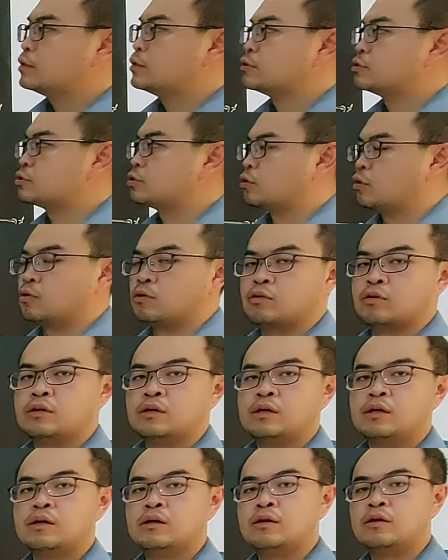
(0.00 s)
So
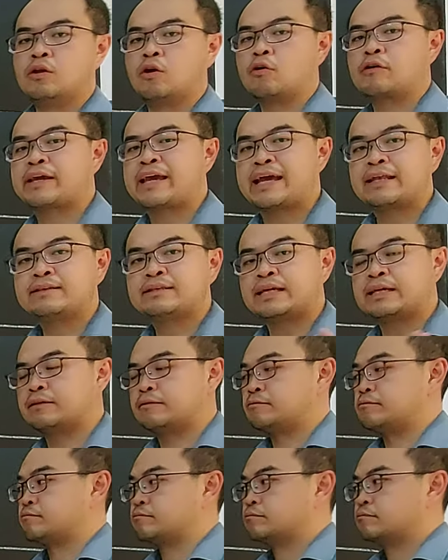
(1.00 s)

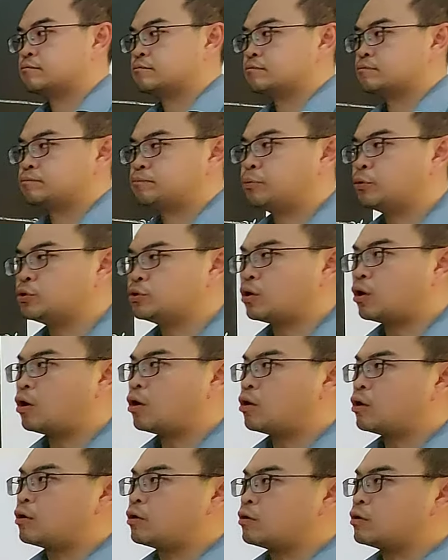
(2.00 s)
locating, put
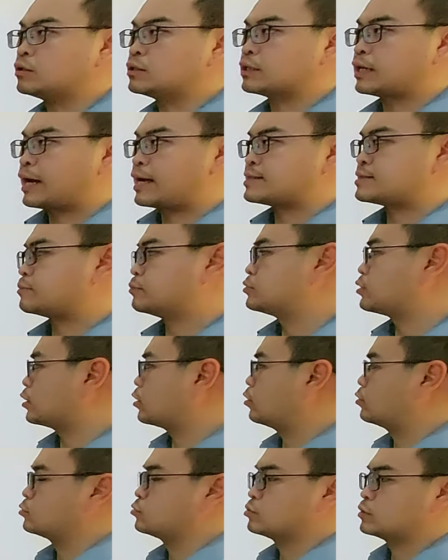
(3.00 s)
all the
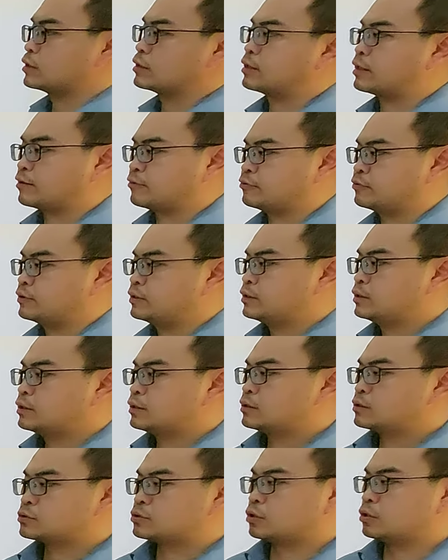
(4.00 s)
asymptote onto the graph.
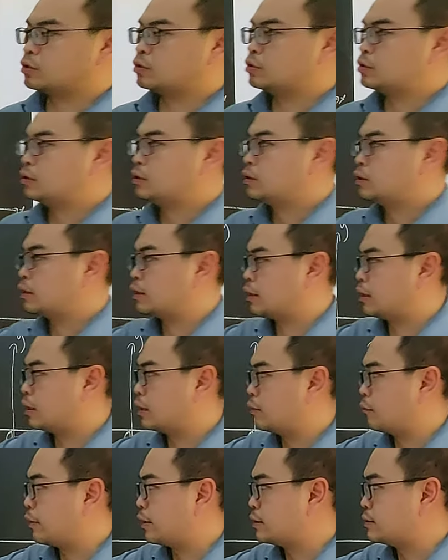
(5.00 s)
So
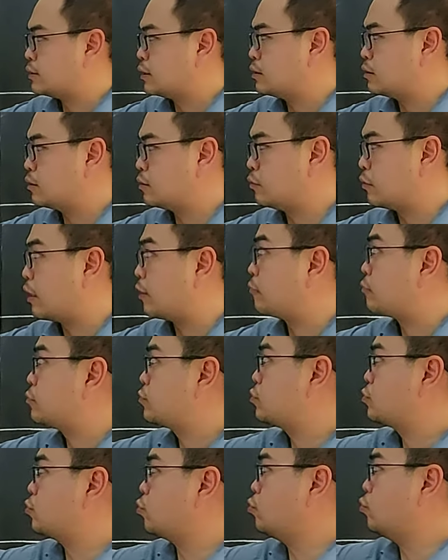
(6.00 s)
where is it? You have
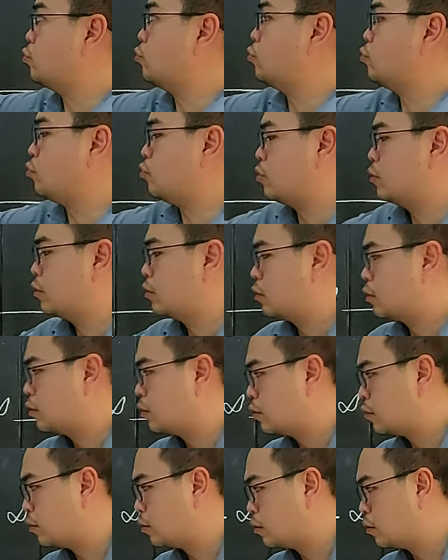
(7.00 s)
2
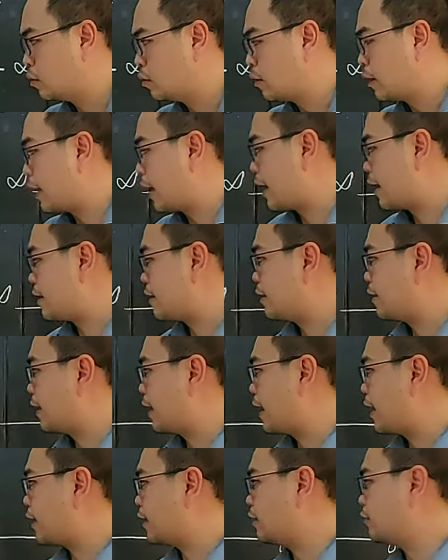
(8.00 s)
and
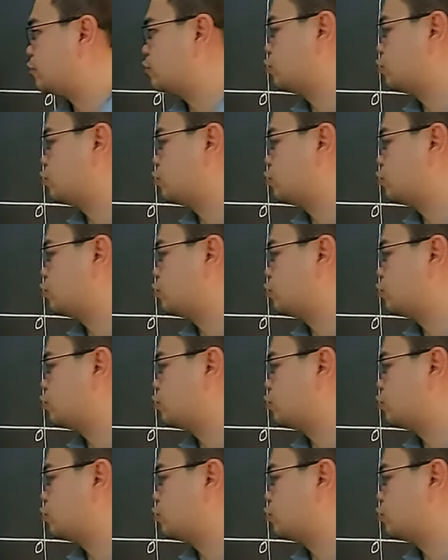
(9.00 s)
negative